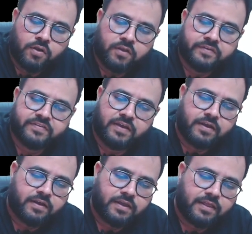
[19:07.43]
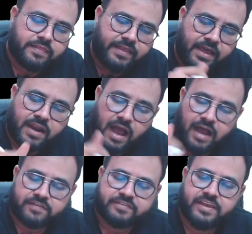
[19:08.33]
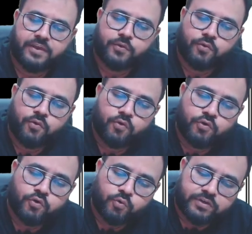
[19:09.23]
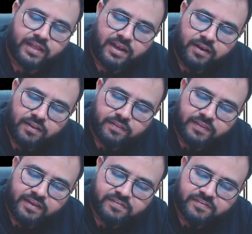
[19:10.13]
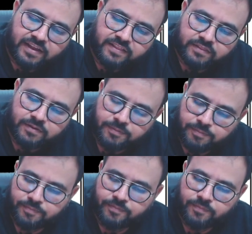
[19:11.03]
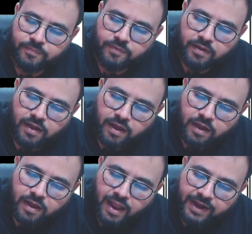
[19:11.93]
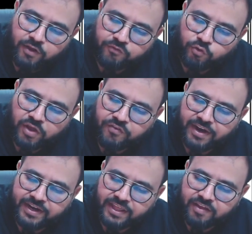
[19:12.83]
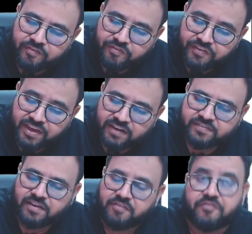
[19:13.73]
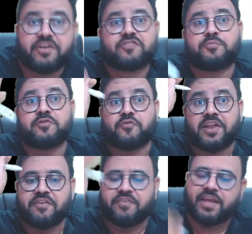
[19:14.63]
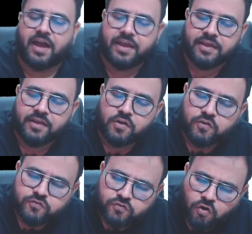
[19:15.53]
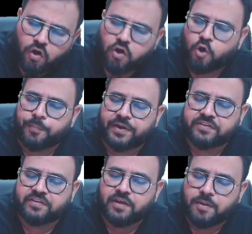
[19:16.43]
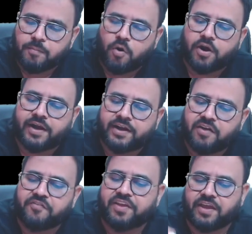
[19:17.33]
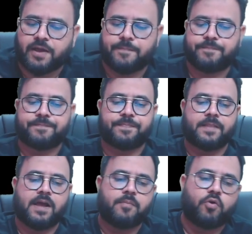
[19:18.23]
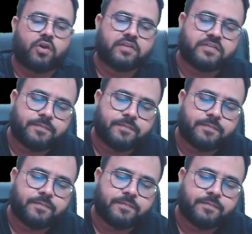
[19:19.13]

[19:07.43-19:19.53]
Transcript: Sir, they are asking you to tell their strength. And you have to give rating. Fierce means very very high. Strong competition, moderate, weak. Bolo Raja.